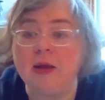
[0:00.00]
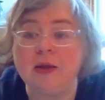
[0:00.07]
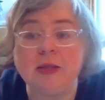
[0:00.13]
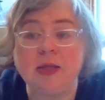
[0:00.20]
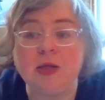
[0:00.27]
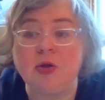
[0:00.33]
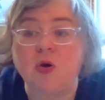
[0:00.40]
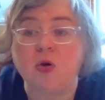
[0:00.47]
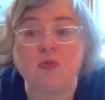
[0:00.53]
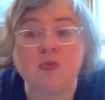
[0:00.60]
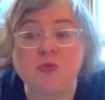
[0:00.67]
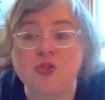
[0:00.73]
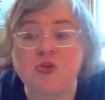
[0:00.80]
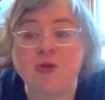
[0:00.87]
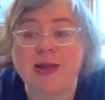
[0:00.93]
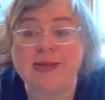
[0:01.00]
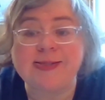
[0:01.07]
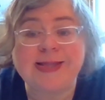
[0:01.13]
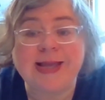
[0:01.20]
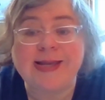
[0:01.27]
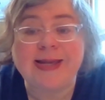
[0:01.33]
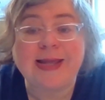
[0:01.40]
you know
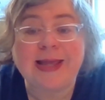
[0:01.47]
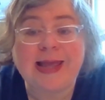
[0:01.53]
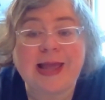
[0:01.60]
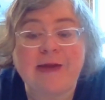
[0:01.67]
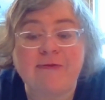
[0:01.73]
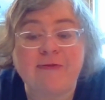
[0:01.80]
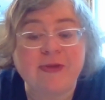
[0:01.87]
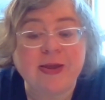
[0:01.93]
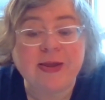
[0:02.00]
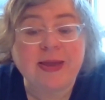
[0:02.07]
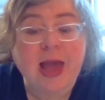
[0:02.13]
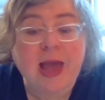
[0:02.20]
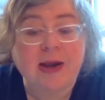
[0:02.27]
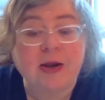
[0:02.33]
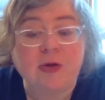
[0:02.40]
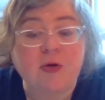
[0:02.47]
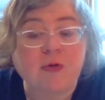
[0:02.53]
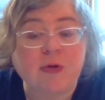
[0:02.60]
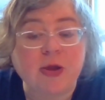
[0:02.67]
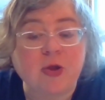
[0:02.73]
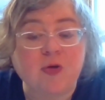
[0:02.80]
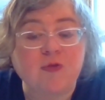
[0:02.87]
transcending every
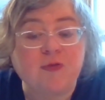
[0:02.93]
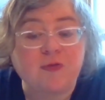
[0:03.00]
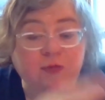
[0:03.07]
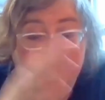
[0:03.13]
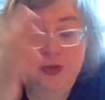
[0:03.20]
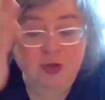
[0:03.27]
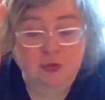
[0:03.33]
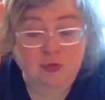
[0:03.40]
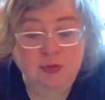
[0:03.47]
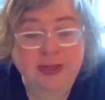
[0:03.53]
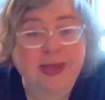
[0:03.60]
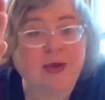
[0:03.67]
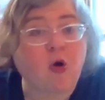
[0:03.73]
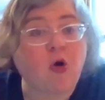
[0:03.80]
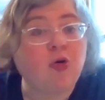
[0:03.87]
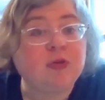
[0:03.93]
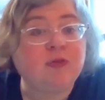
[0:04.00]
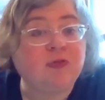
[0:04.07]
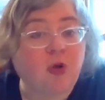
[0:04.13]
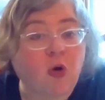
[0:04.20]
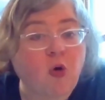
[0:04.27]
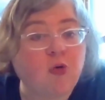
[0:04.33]
category of you know lay
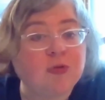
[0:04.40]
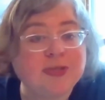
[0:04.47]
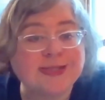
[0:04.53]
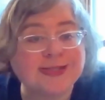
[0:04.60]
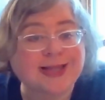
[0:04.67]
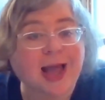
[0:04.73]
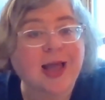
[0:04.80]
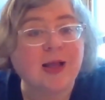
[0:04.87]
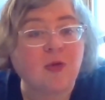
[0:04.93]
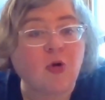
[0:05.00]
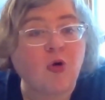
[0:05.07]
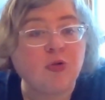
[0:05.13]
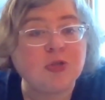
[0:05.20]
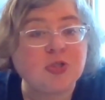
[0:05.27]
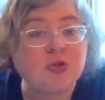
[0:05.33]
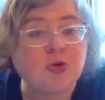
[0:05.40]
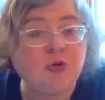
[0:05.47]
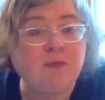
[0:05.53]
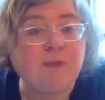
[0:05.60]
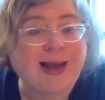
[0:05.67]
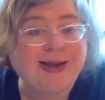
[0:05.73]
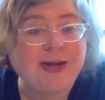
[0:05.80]
old old style old
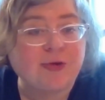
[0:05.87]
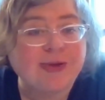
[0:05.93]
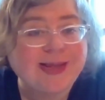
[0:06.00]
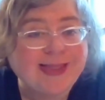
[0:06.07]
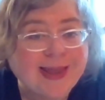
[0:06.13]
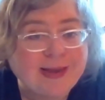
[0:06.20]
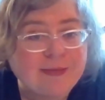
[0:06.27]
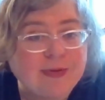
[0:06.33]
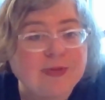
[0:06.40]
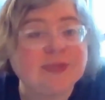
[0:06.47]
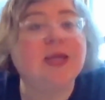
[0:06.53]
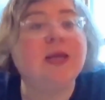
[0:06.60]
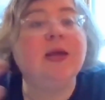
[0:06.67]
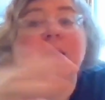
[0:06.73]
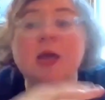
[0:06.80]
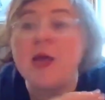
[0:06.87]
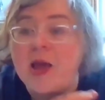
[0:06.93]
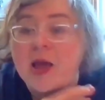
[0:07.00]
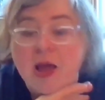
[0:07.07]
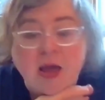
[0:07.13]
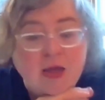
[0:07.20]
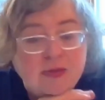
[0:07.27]
school binary labels
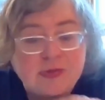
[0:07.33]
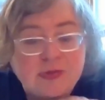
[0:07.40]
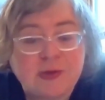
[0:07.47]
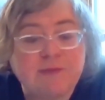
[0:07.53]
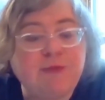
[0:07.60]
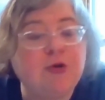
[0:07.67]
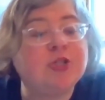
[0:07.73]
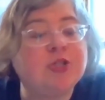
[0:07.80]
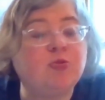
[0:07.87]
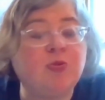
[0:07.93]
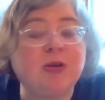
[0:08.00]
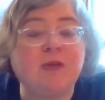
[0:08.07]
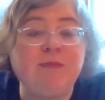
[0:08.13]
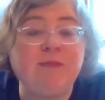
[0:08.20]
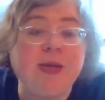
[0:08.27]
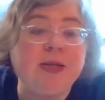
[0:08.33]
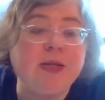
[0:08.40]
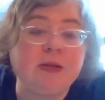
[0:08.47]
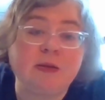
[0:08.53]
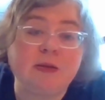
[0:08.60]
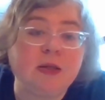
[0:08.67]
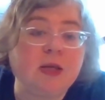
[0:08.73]
the books would have been
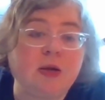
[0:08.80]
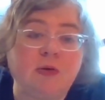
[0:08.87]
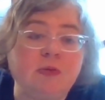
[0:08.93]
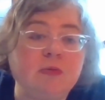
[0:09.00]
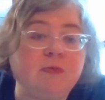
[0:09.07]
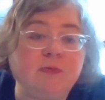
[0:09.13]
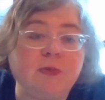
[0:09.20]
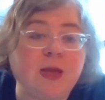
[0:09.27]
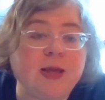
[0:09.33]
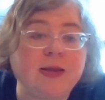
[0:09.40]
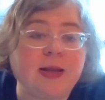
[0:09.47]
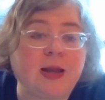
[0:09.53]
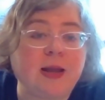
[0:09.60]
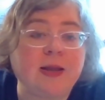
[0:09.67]
you know and